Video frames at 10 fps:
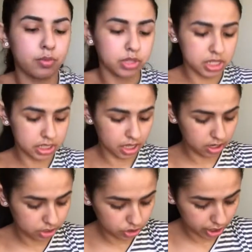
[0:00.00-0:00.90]
I'm really
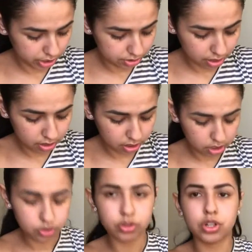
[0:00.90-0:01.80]
excited to try this. I
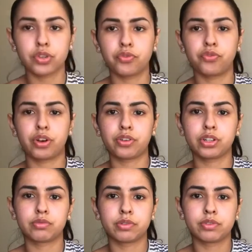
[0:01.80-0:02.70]
also heard very
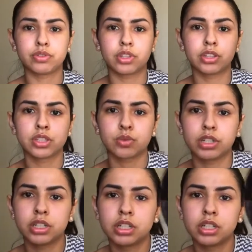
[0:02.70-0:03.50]
good reviews on this one.